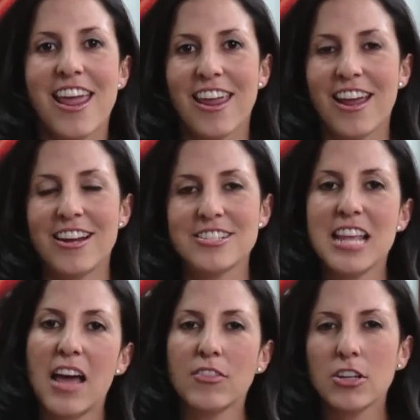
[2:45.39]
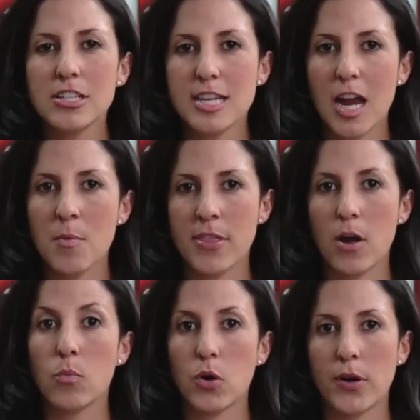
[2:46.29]
and just having a good time
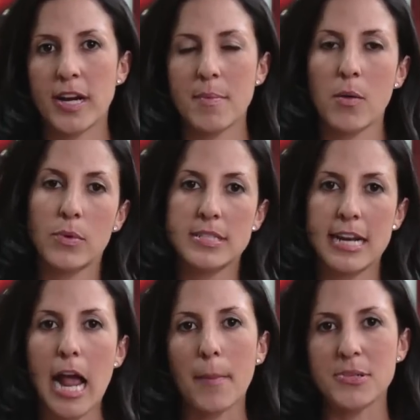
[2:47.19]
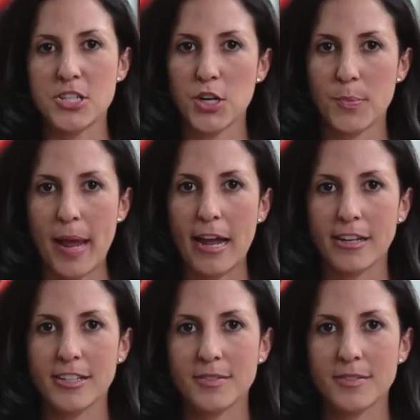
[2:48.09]
without worrying about what's gonna happen to your bag.